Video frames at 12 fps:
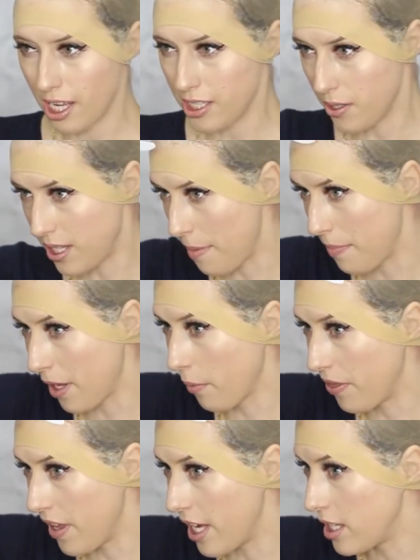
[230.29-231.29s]
So same thing
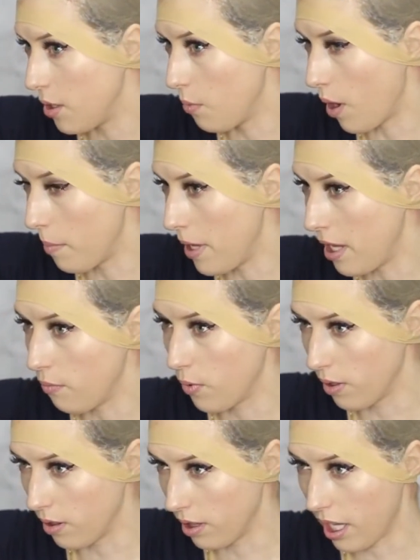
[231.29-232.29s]
with this, you want to be
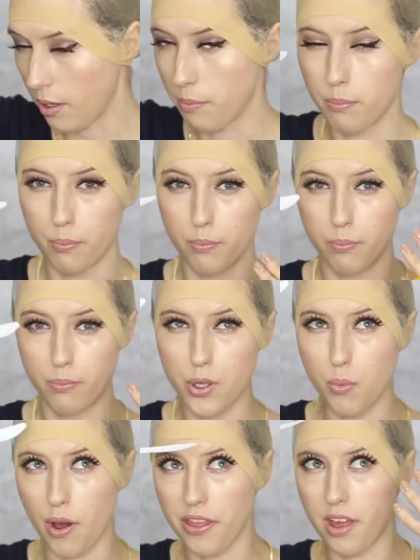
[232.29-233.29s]
like,
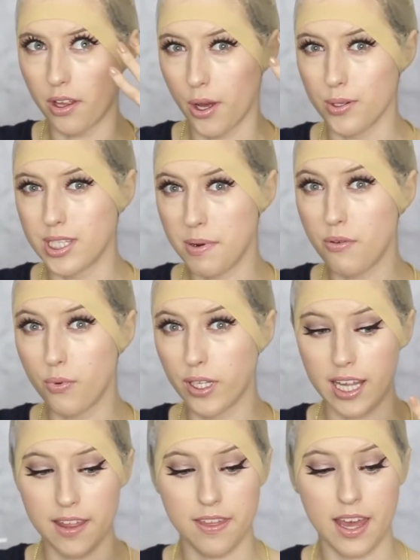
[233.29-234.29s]
you want the coats to be
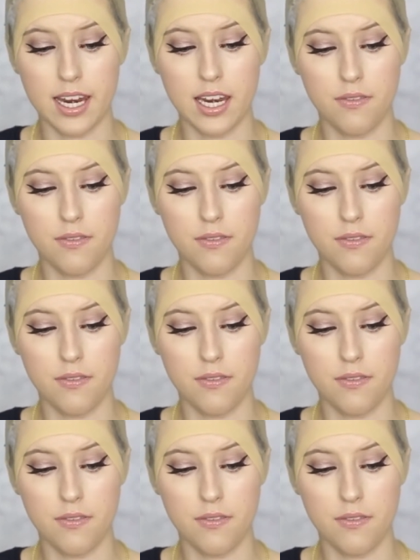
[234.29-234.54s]
really thin.